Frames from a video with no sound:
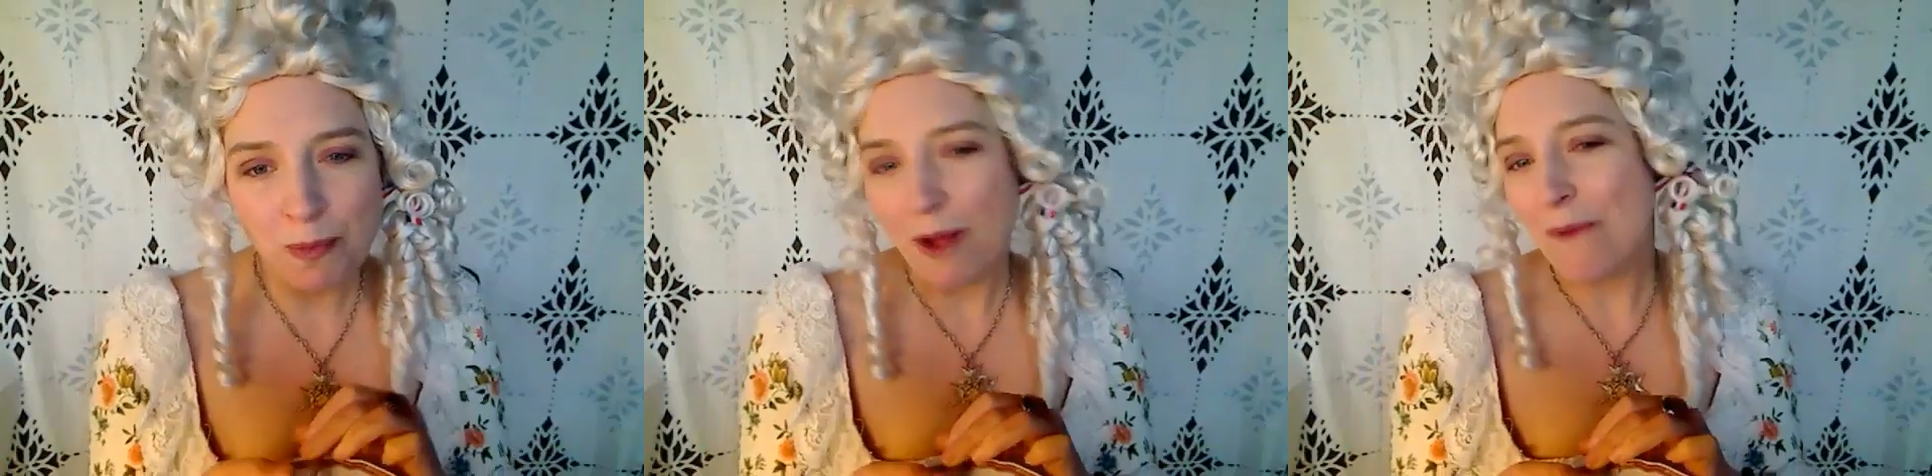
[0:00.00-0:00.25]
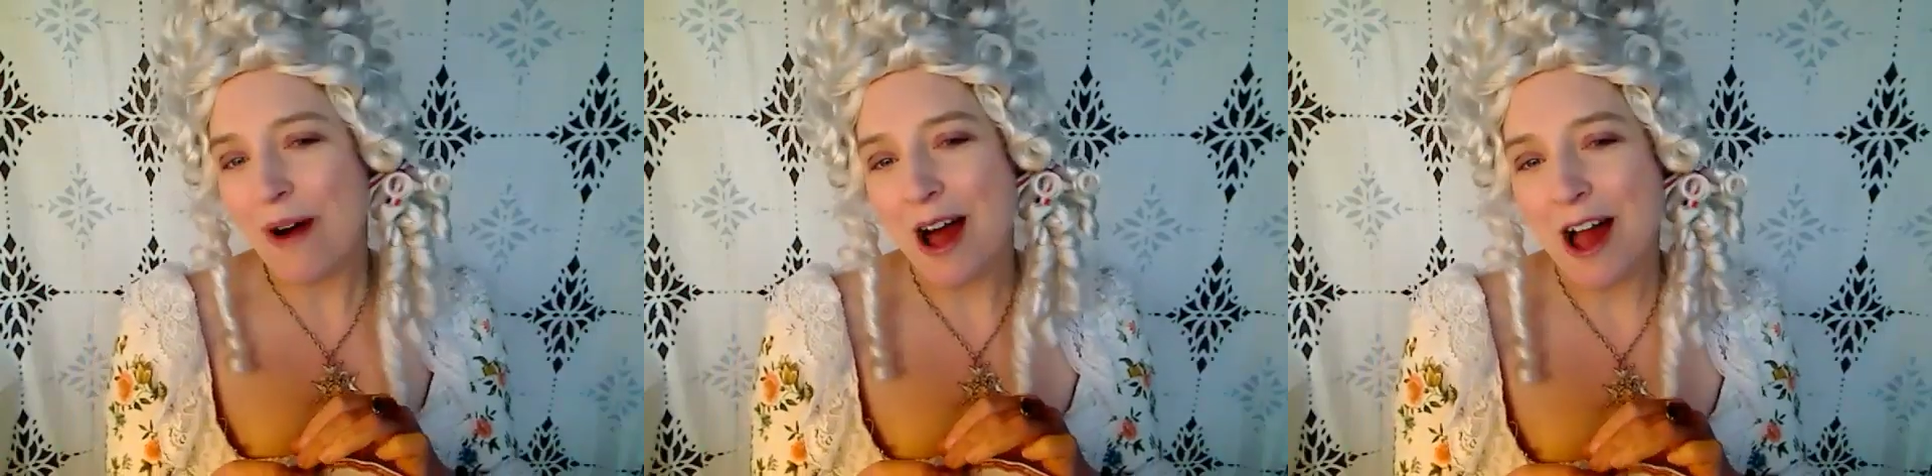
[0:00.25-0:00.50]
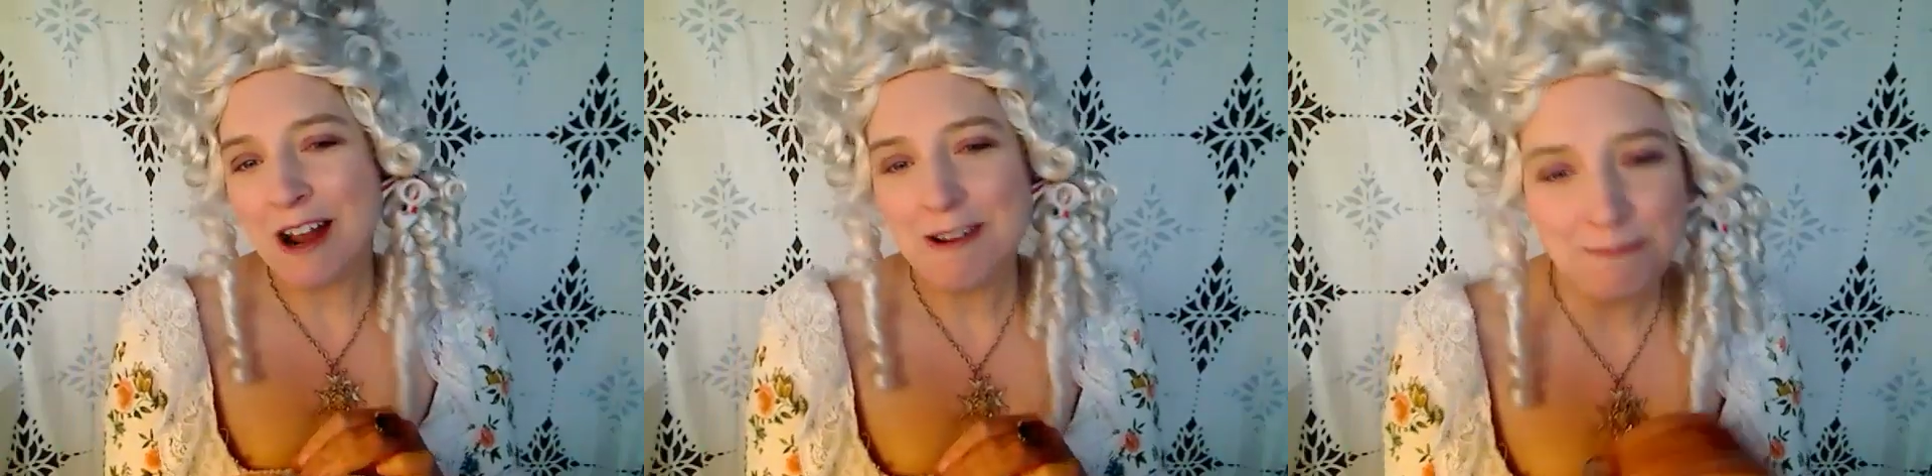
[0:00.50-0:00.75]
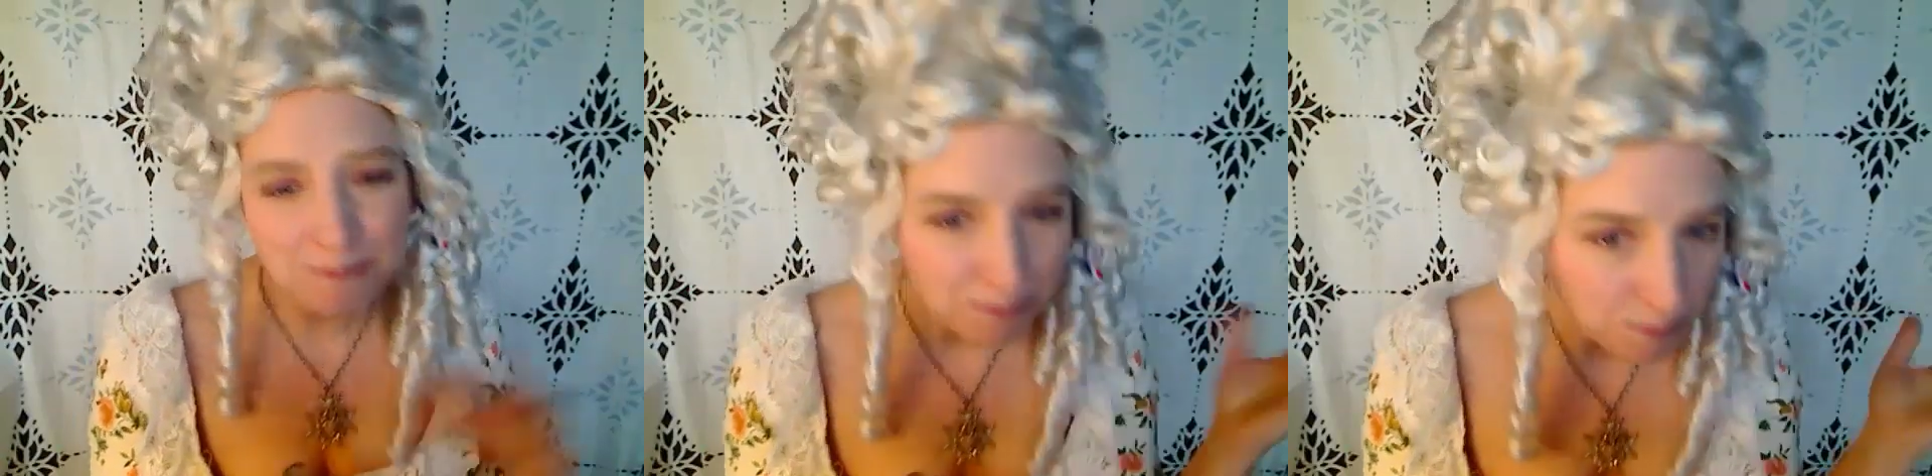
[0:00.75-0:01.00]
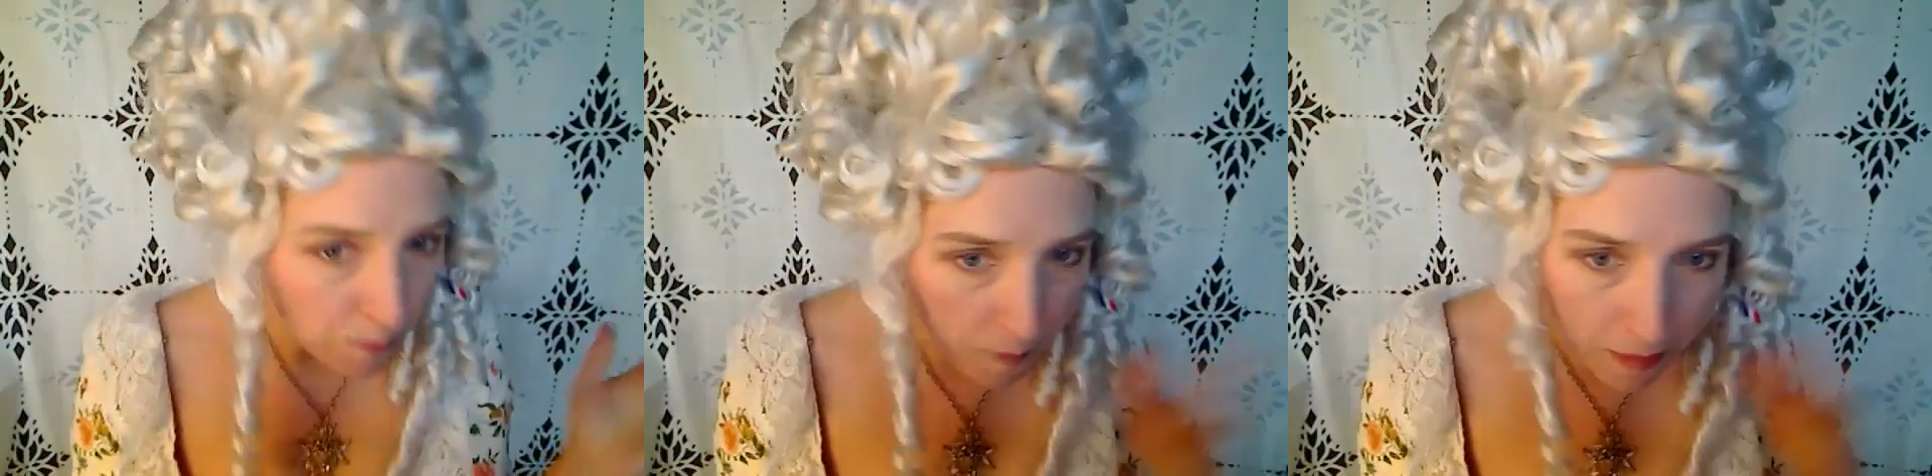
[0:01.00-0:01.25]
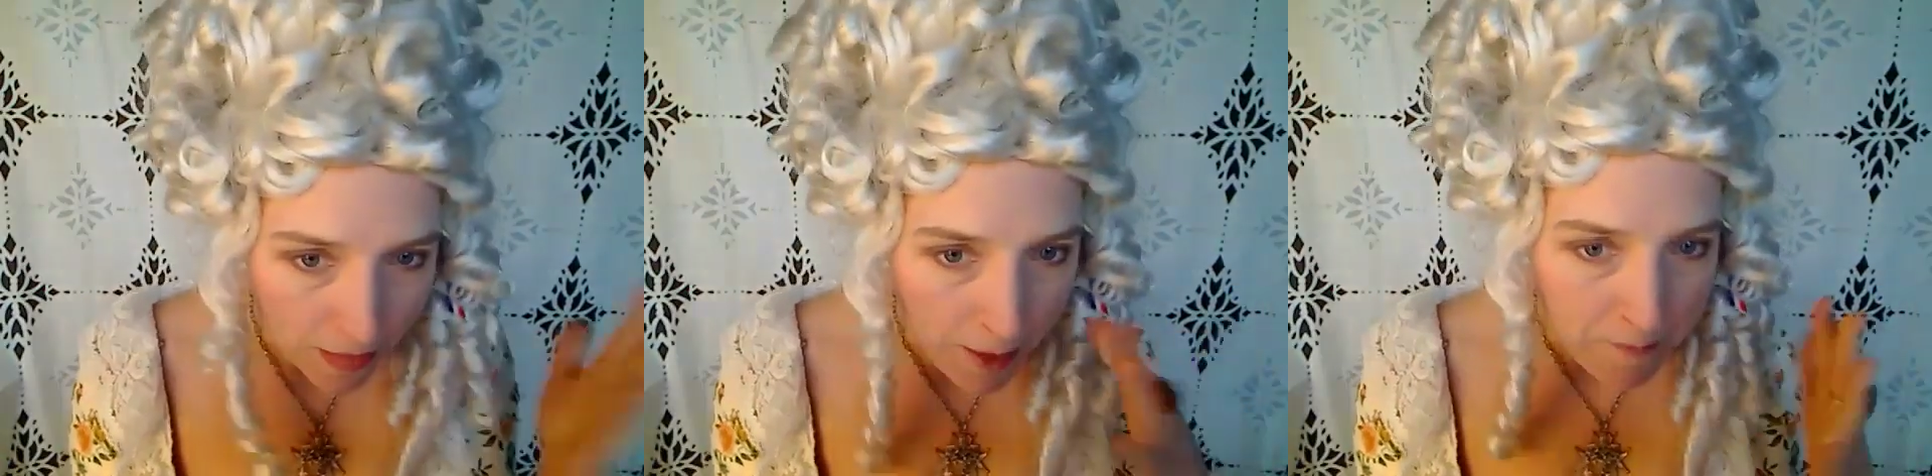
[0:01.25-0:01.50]
Well,
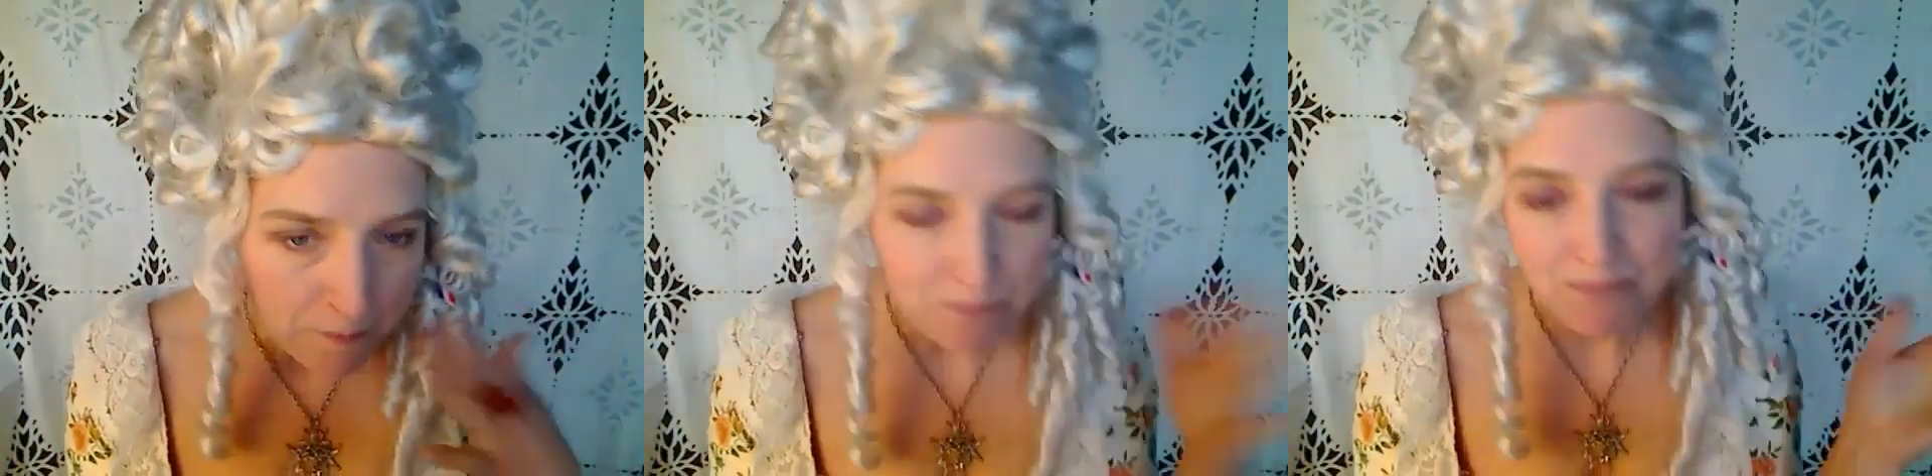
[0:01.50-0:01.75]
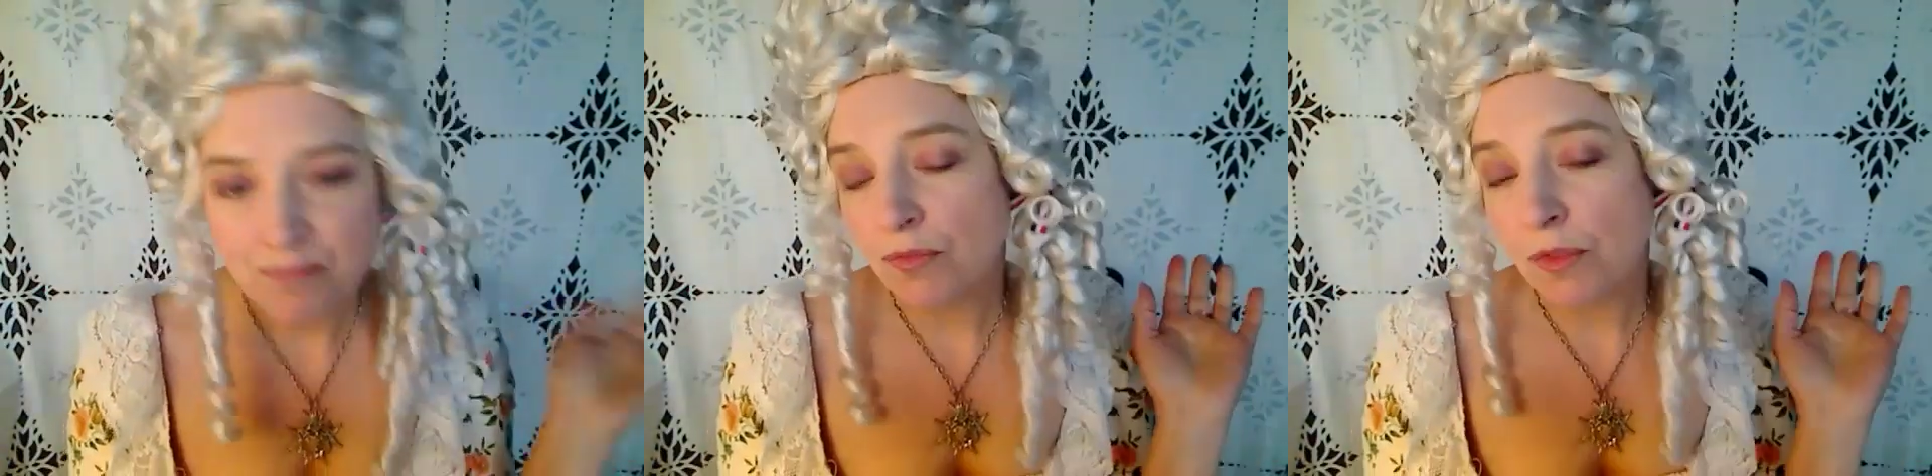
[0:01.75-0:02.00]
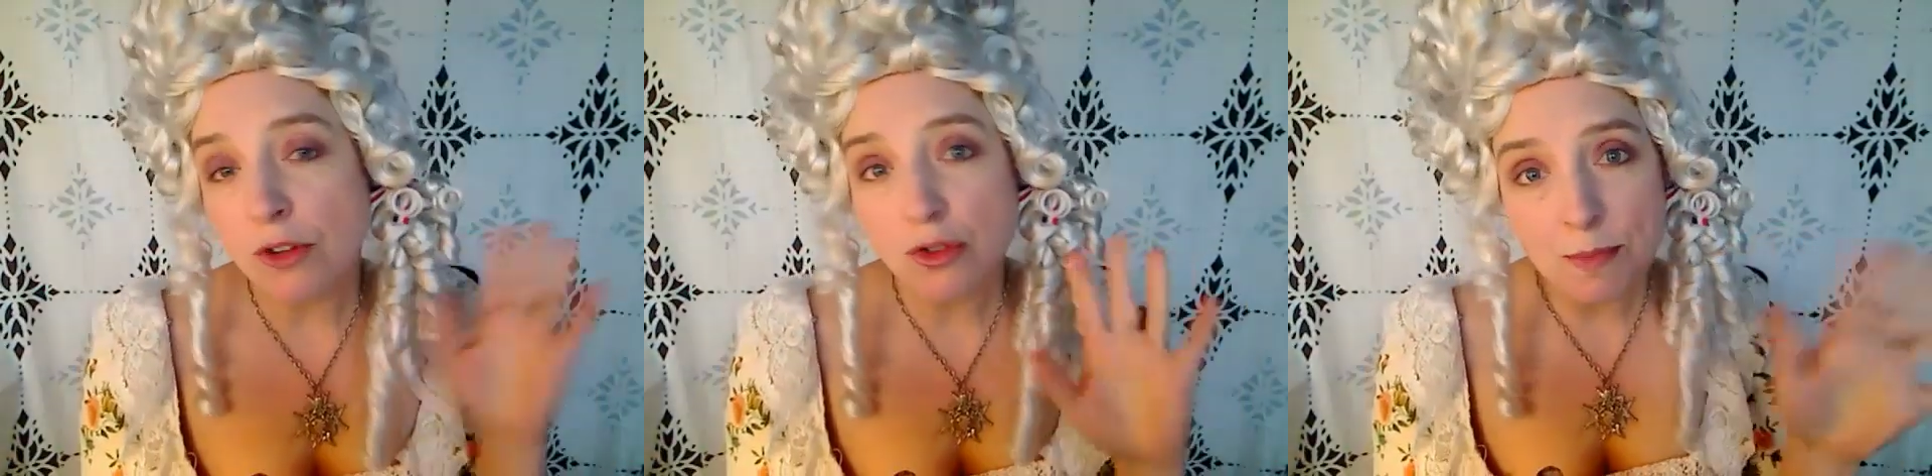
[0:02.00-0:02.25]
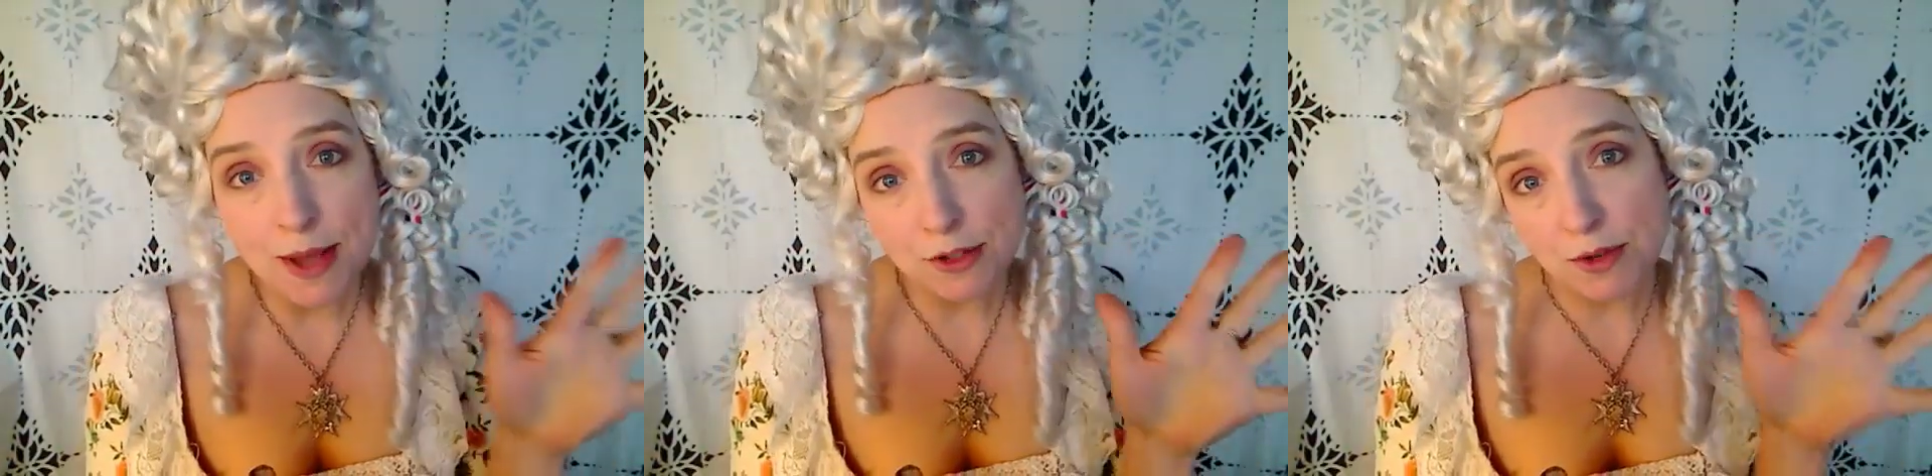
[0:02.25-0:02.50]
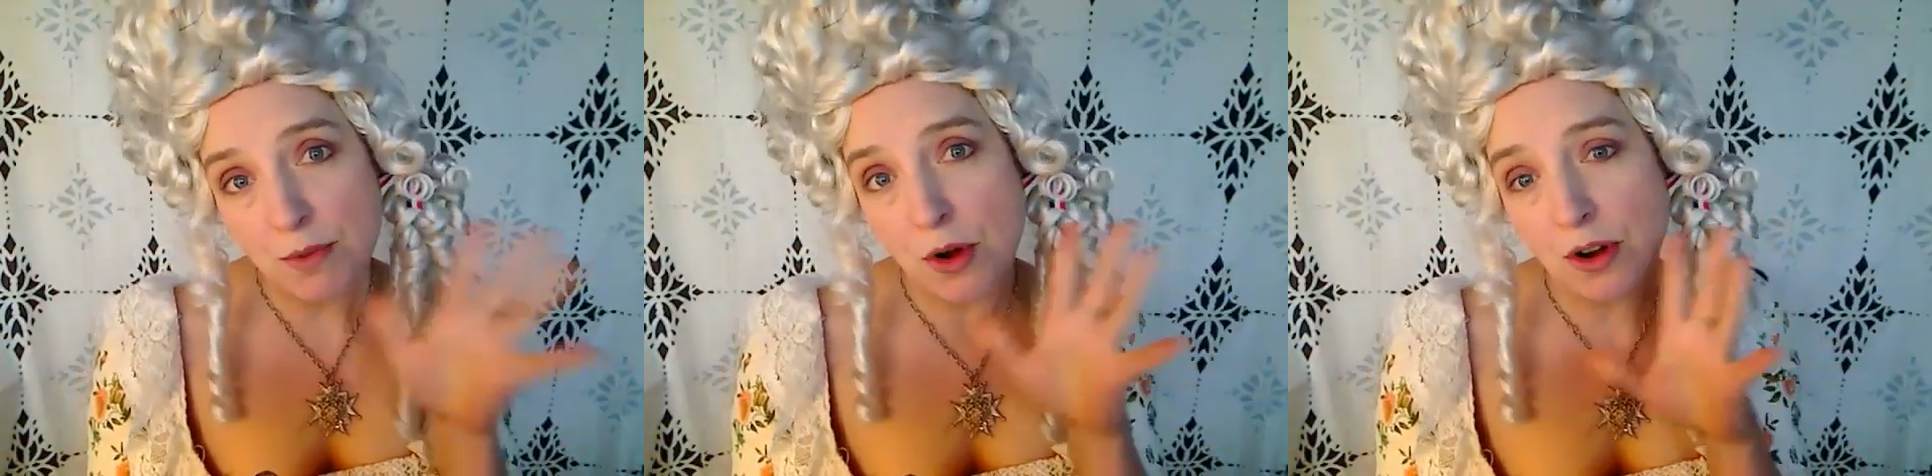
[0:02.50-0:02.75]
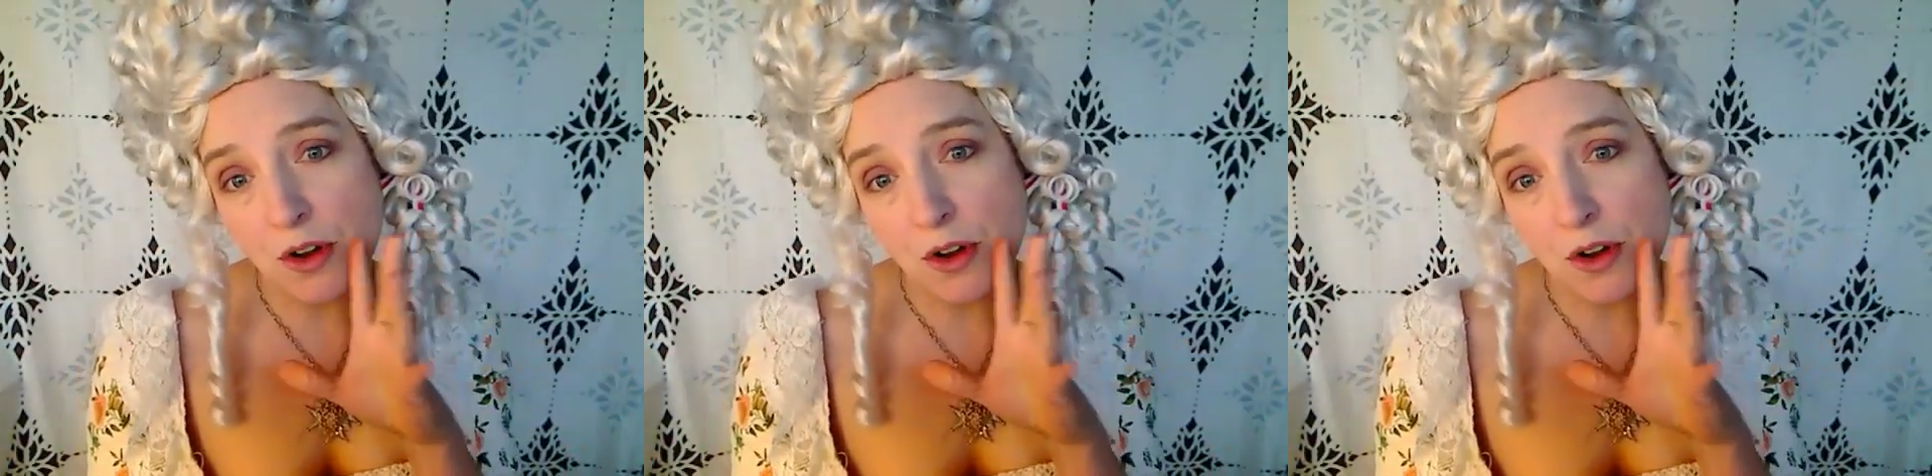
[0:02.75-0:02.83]
got to make some more